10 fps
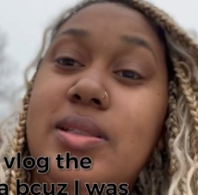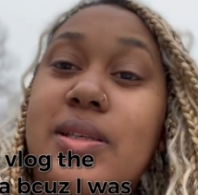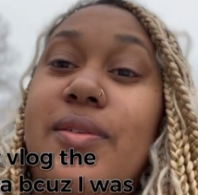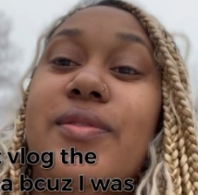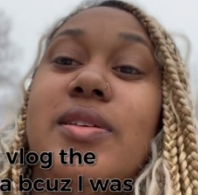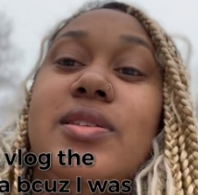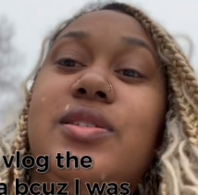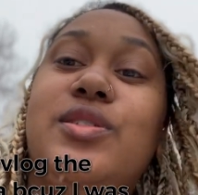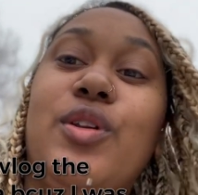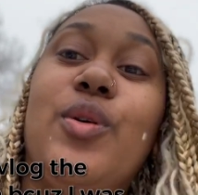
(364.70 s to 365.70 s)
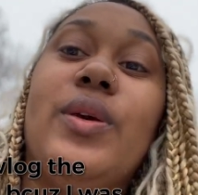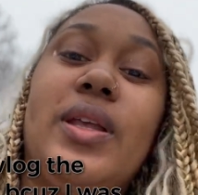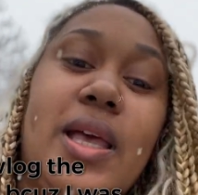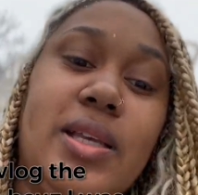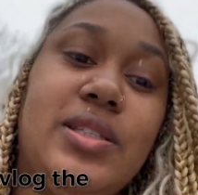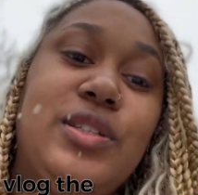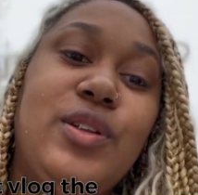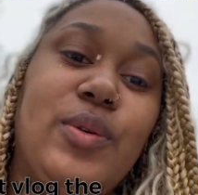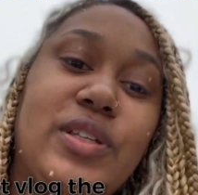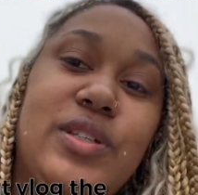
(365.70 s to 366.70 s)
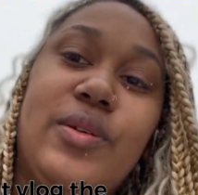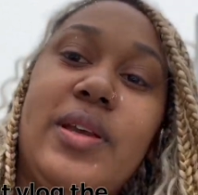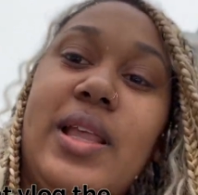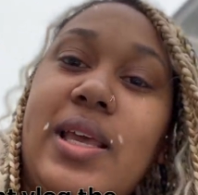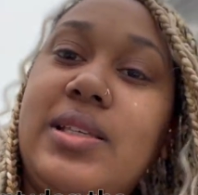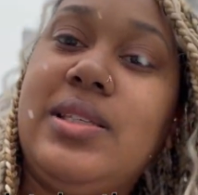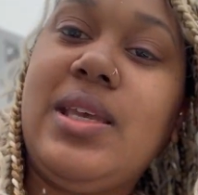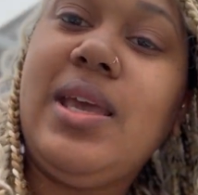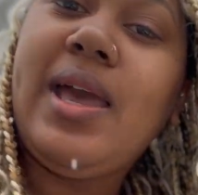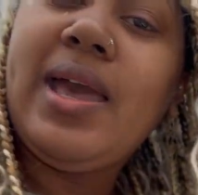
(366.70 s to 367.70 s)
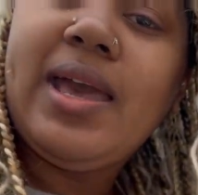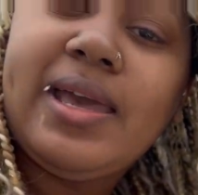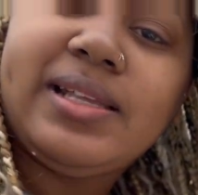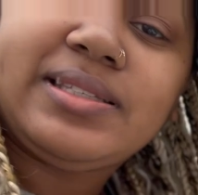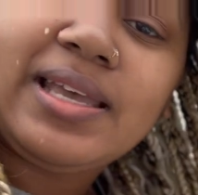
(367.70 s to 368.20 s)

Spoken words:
definitely snowing, like snowing, snowing. Like, see, it's